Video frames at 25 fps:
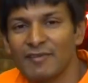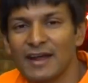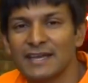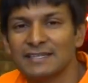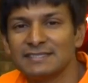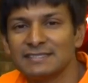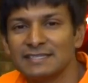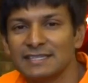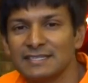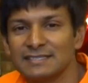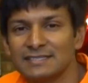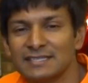
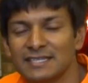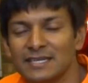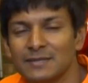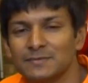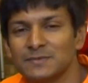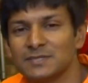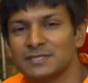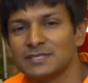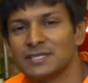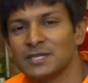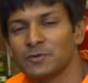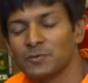racing team
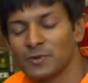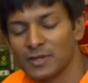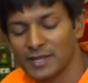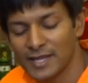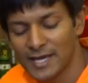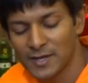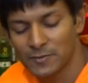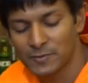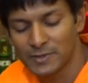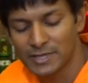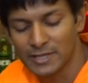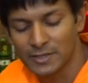to see what
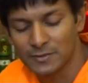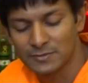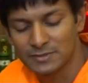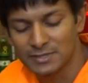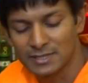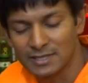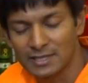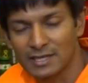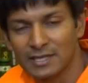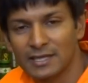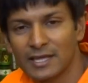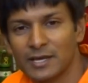they were
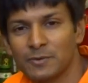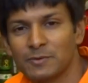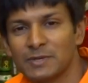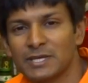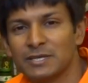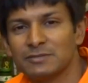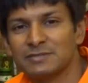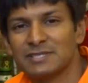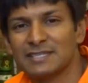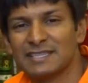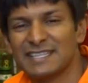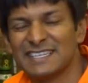using, and they were
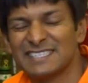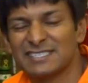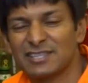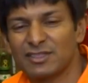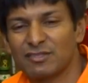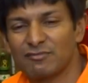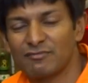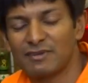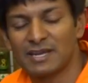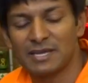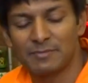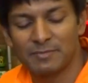using these
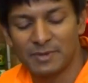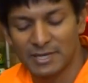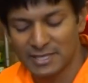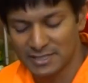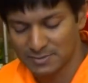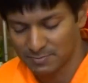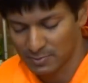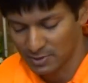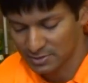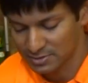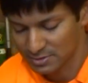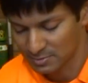
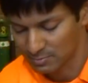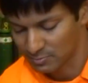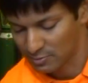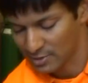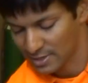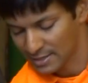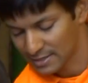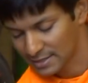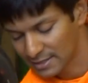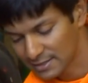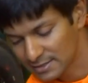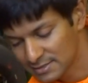3-piece bottom
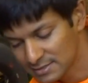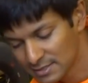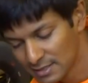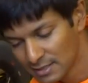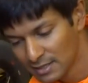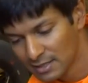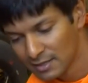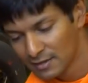brackets.